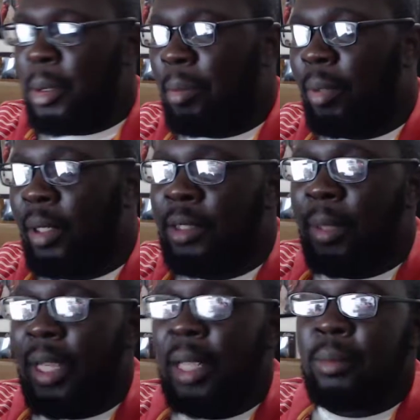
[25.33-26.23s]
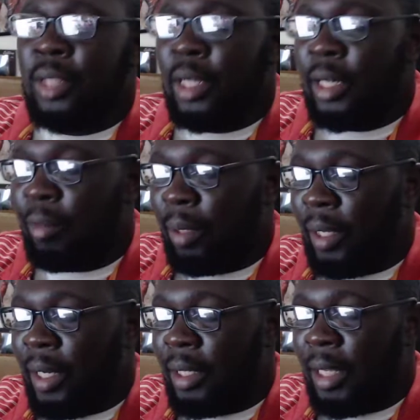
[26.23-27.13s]
playing some games on it,
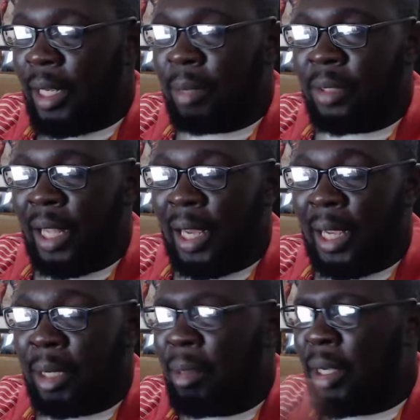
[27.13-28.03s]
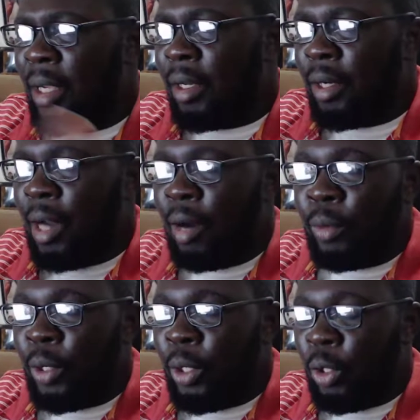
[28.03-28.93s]
playing games like
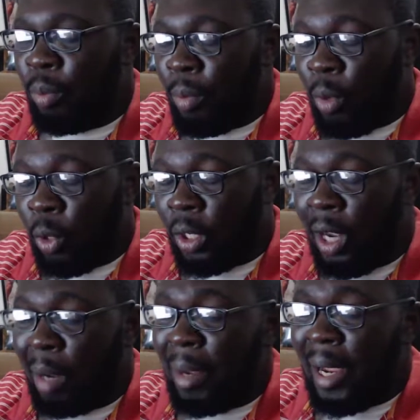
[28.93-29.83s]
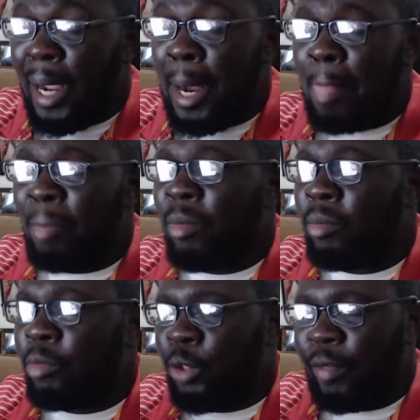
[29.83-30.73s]
Naruto, Mortal Kombat,
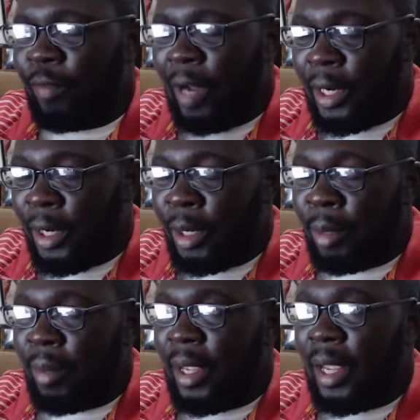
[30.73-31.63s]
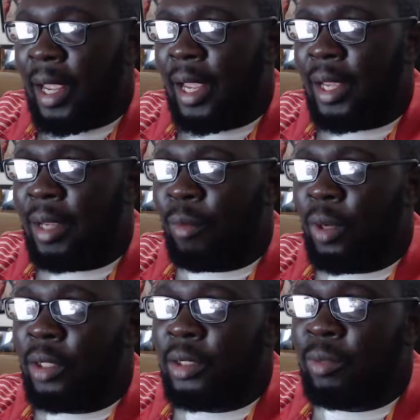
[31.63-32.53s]
Street Fighter, and what
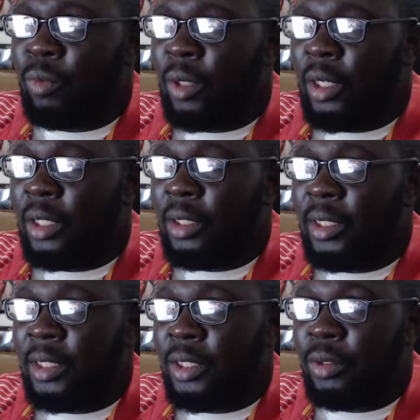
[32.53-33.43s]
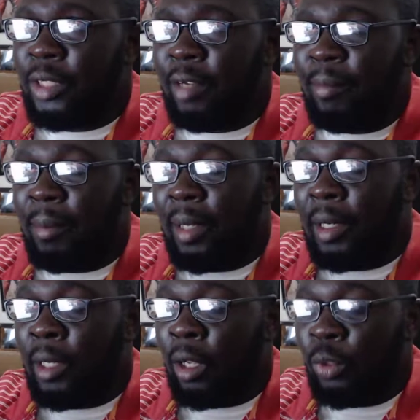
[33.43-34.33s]
else? What other shooters? I've been playing
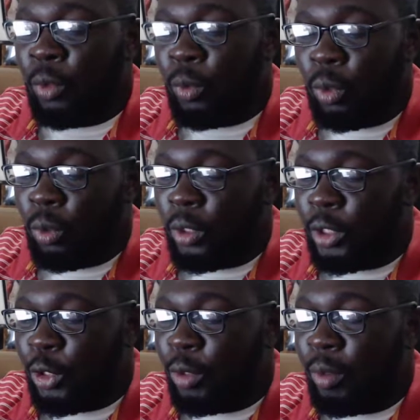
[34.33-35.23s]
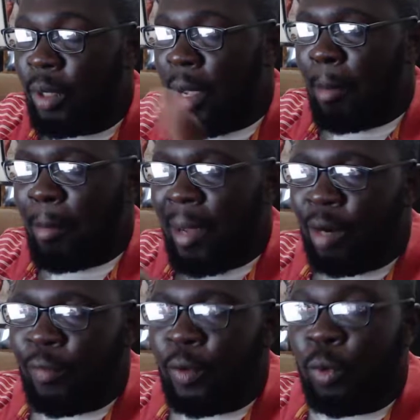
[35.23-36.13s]
Call of Duty World War II,
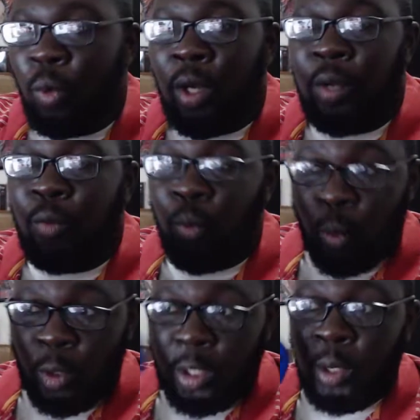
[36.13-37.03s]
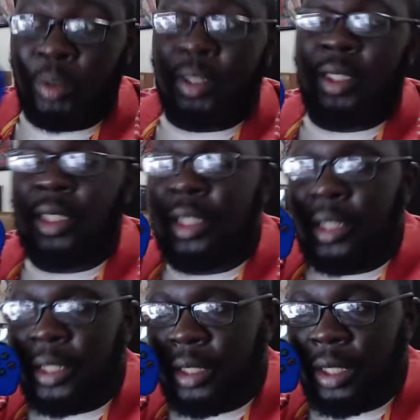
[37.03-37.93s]
Battlefield 1, using this
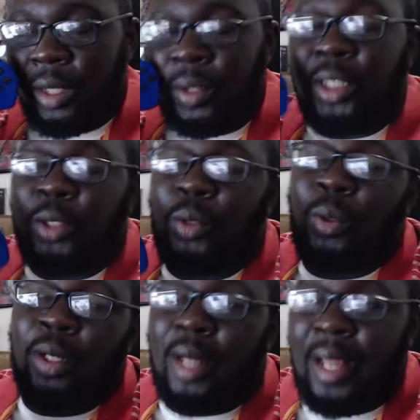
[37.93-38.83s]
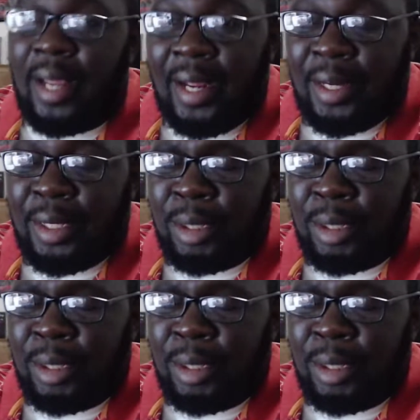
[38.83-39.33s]
little controller, and